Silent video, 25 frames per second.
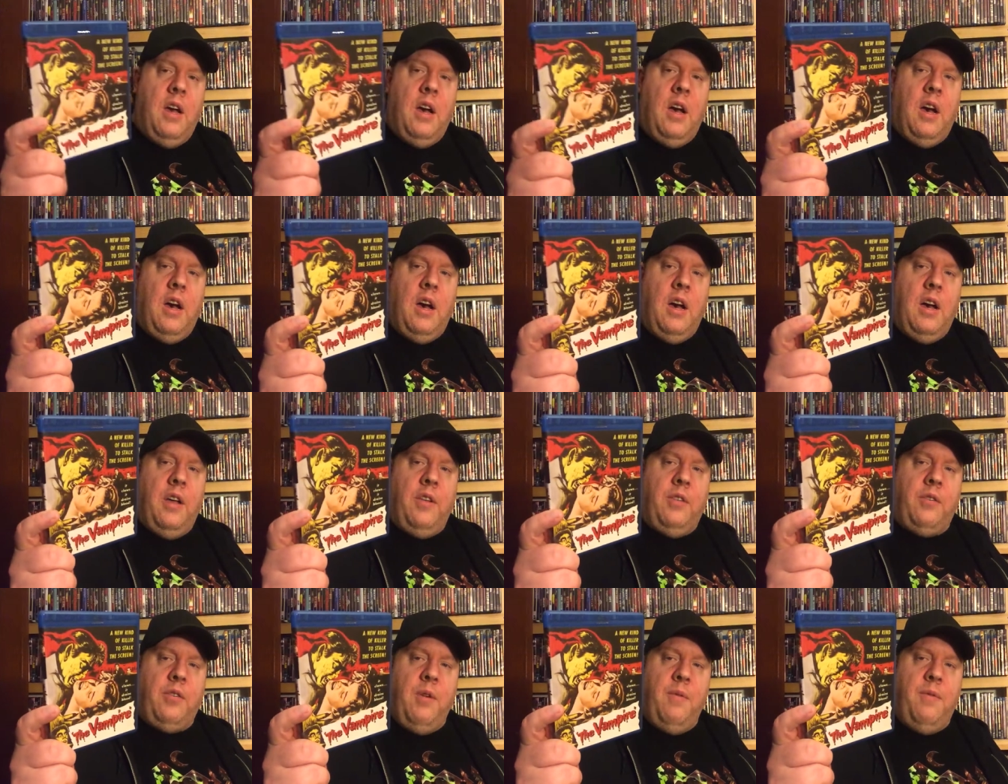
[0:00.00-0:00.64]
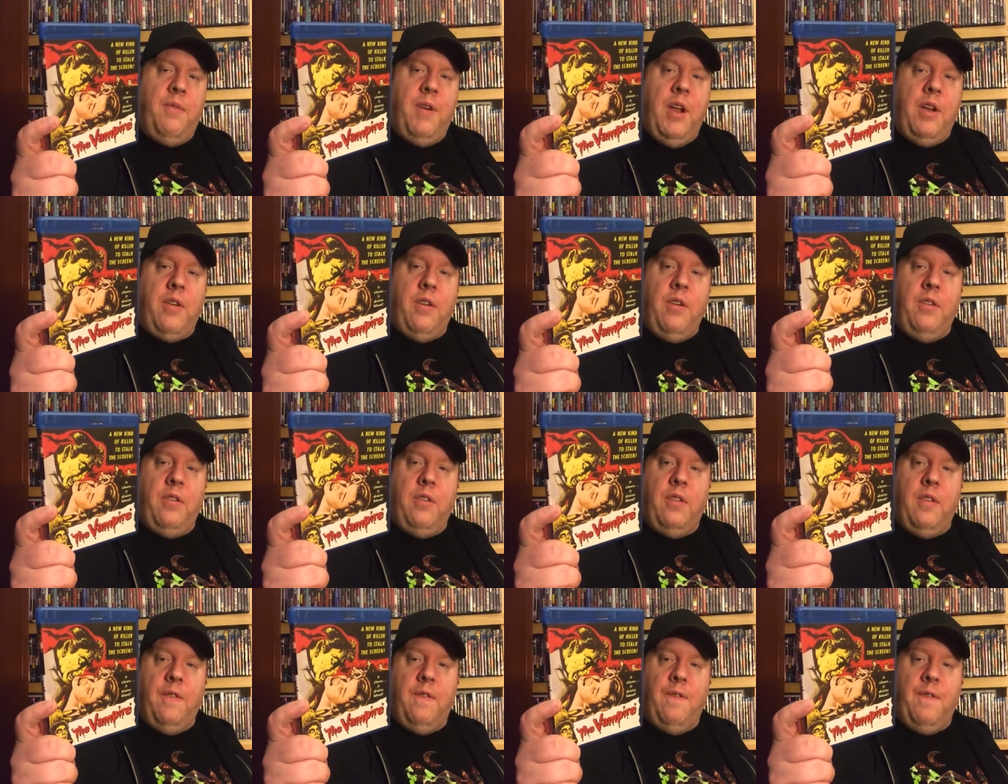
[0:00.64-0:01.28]
uh, Screen
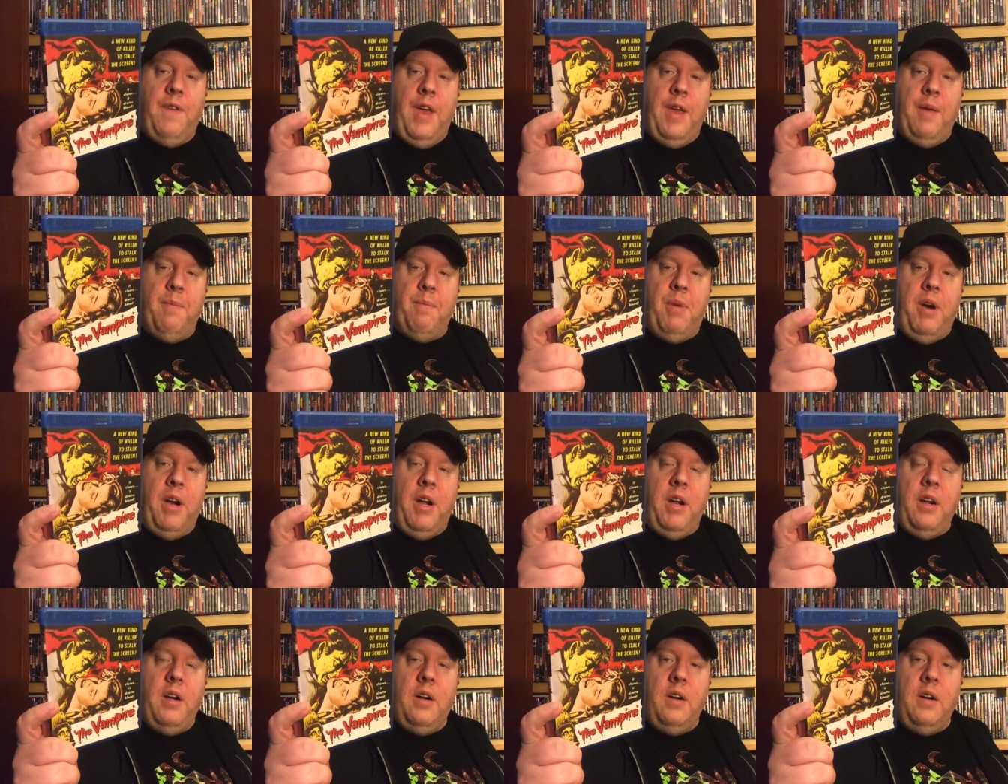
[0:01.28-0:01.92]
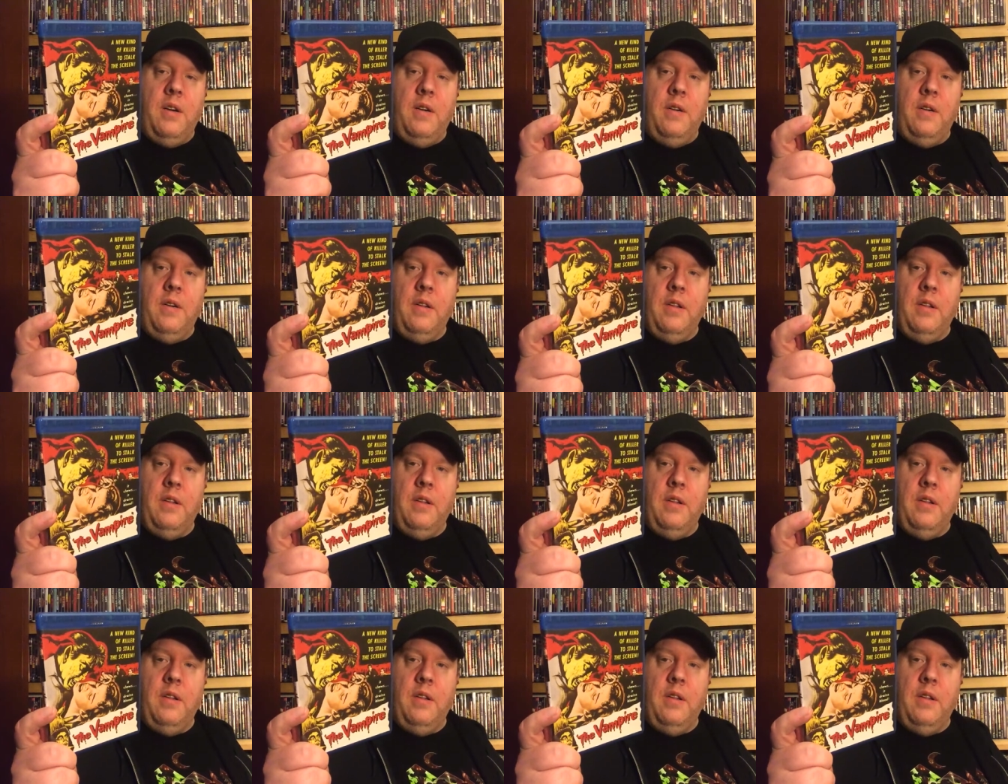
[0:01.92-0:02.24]
Factory's The Vampire.